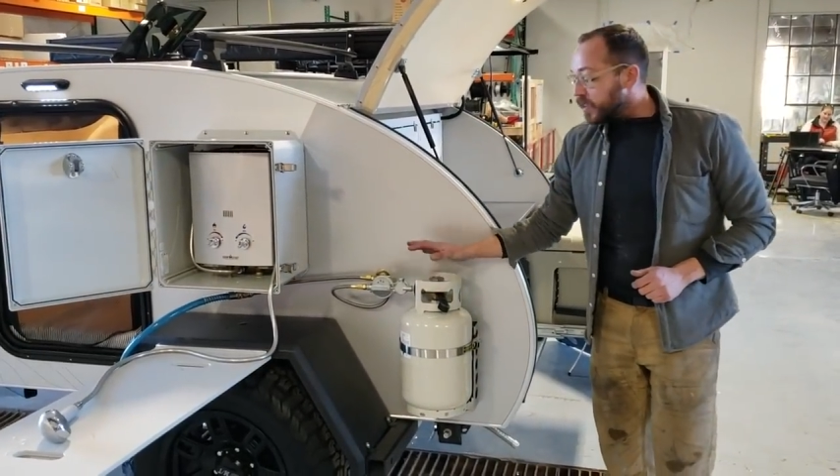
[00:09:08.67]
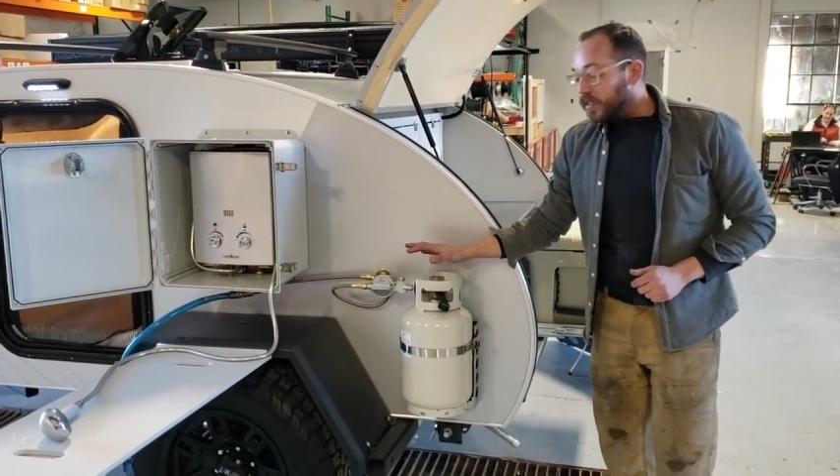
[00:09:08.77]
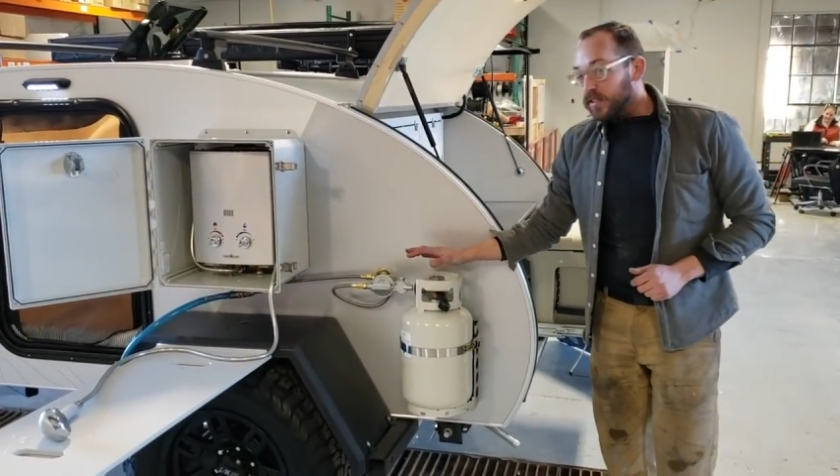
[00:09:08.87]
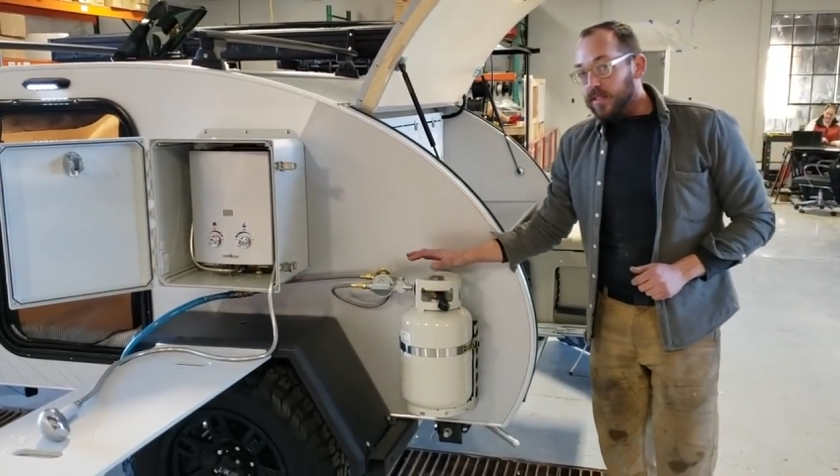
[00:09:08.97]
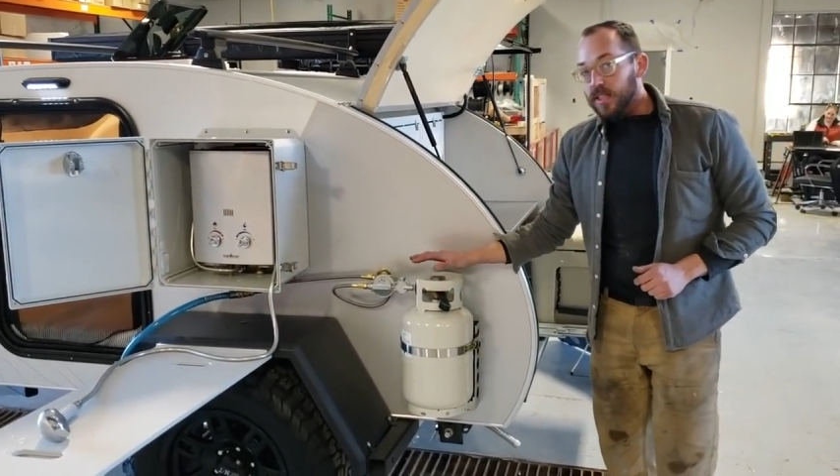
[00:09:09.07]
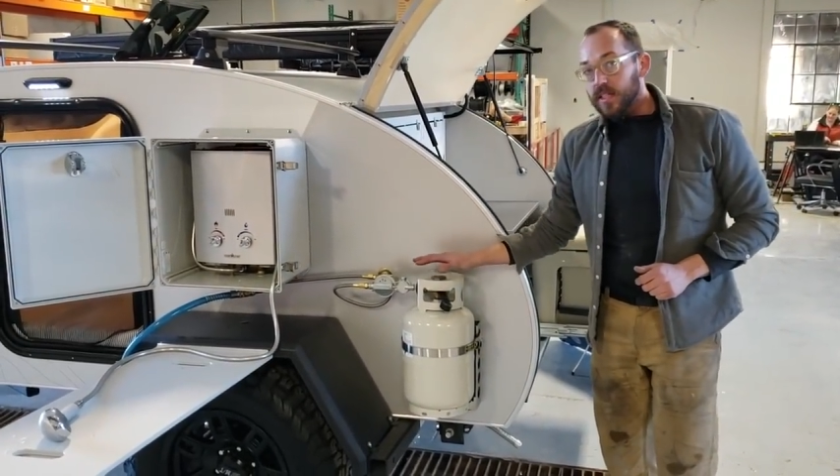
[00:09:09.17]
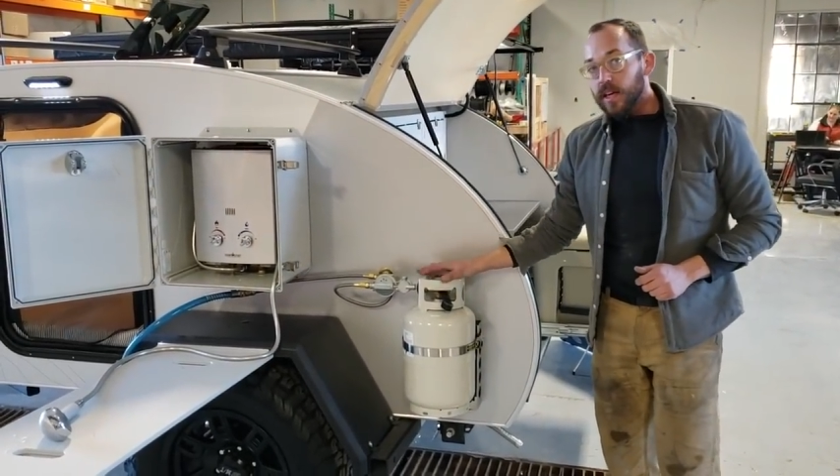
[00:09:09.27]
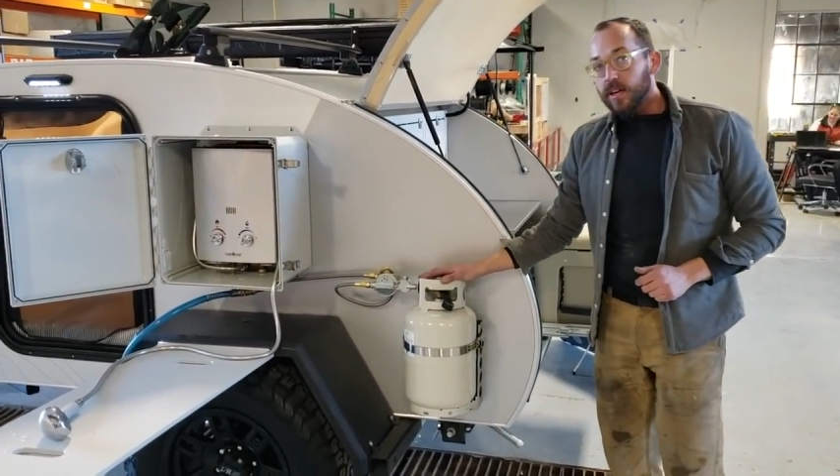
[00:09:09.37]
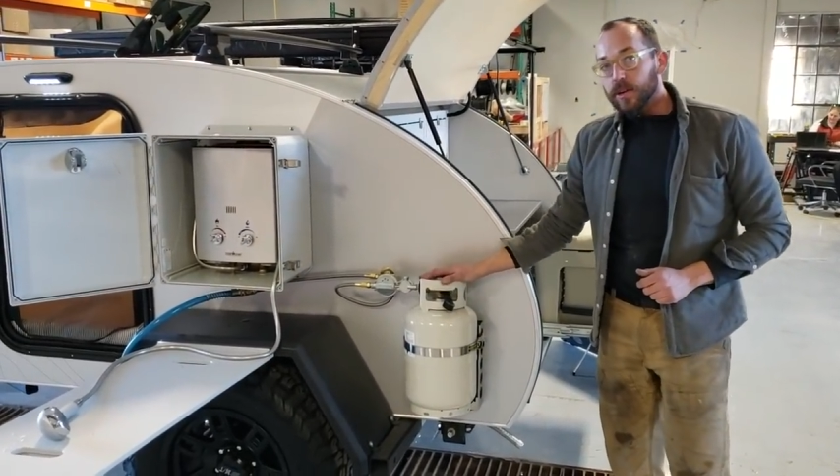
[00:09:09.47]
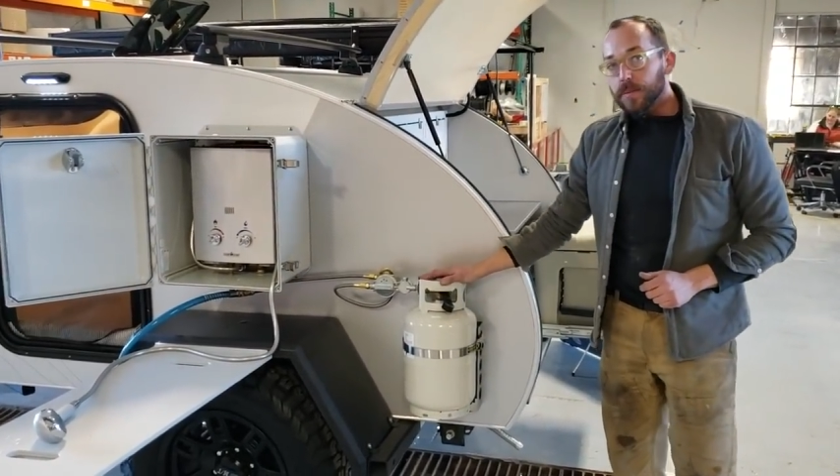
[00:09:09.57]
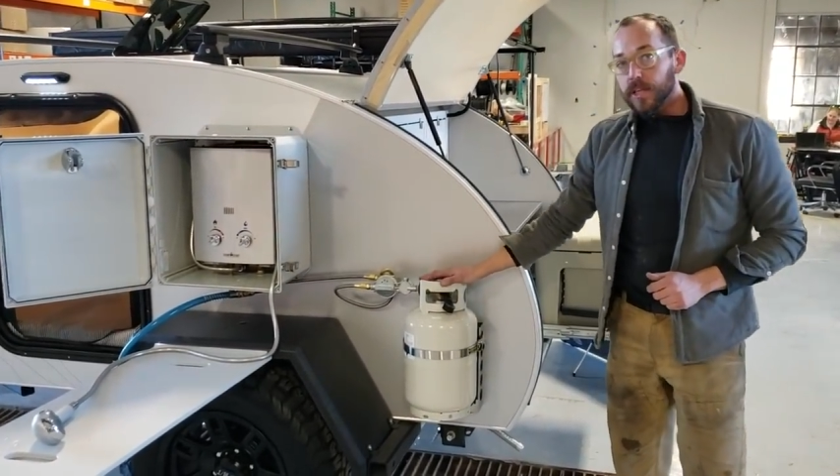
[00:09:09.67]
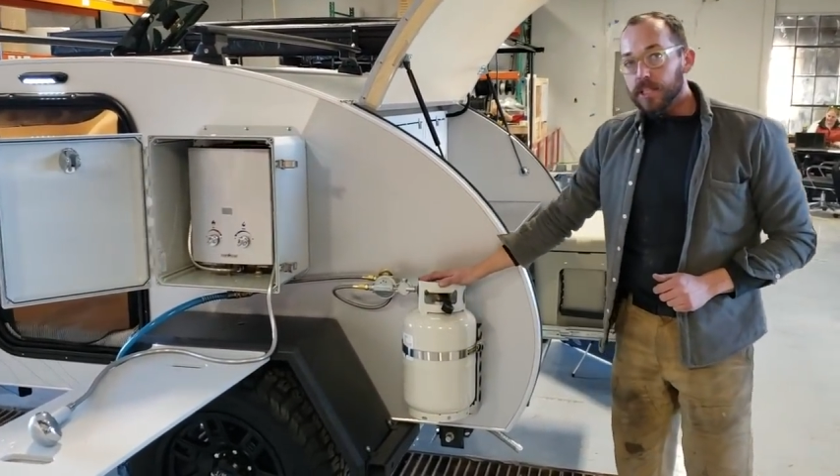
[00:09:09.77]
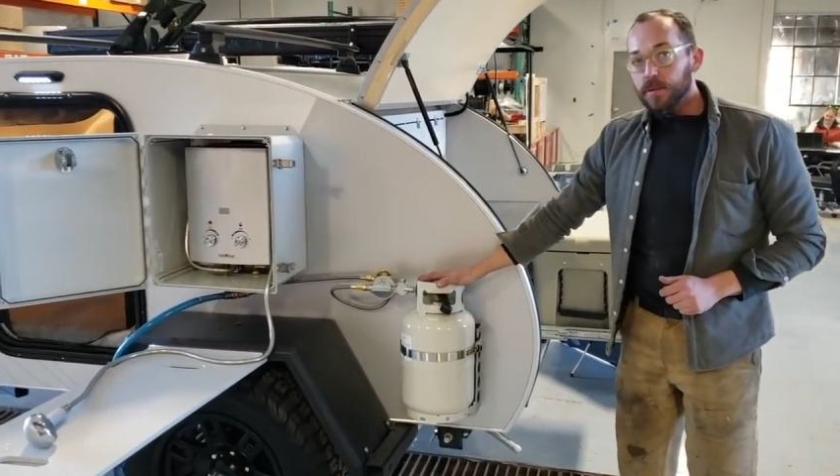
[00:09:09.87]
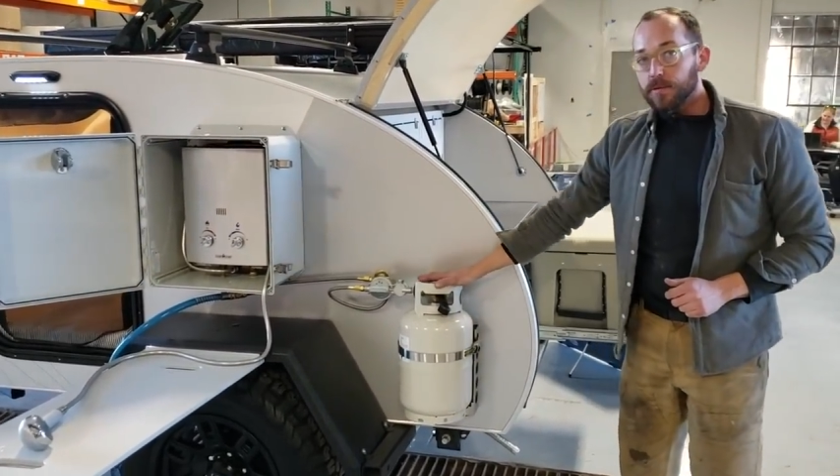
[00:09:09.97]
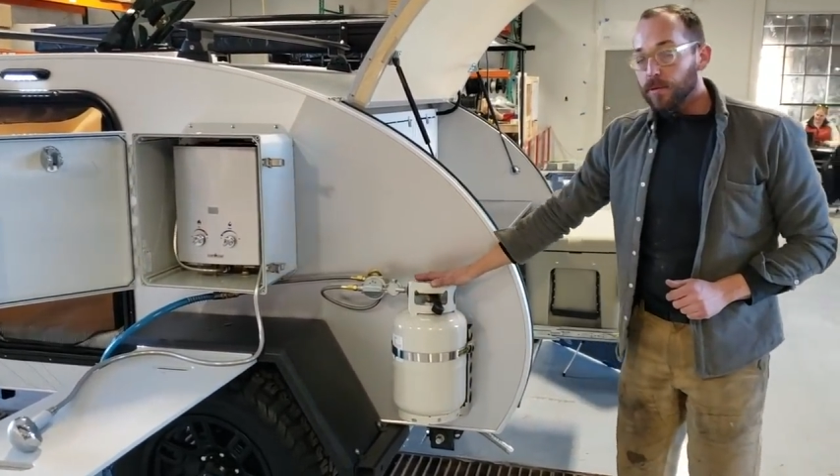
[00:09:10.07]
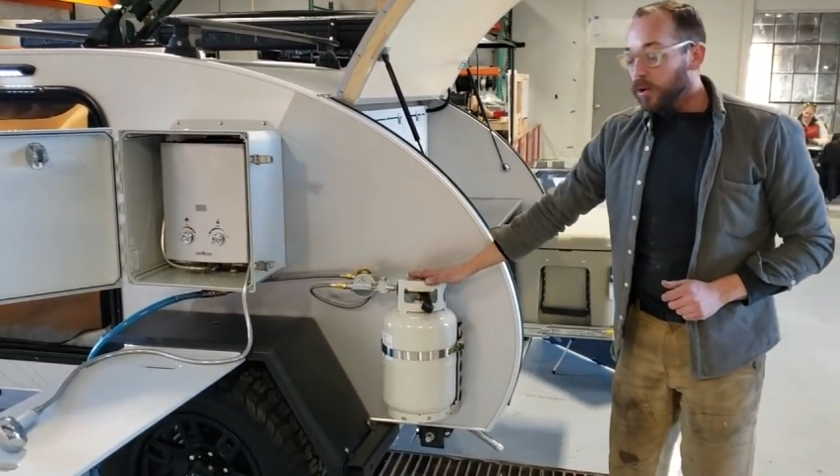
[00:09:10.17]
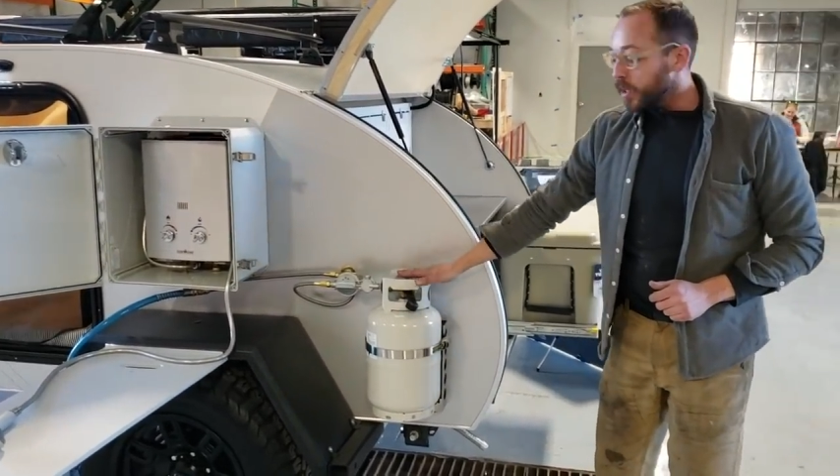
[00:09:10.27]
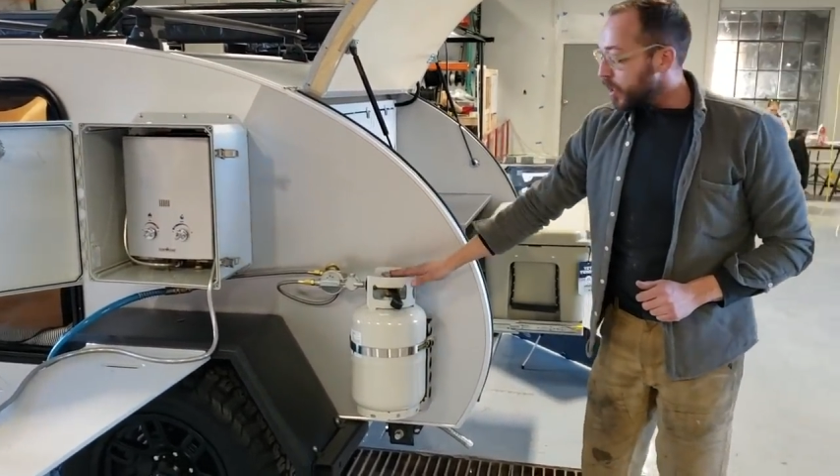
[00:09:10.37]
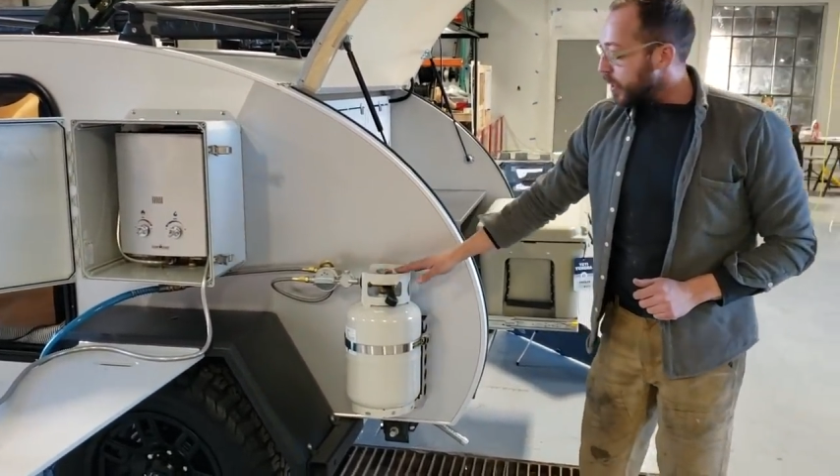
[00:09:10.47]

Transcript: This is the standard placement for it.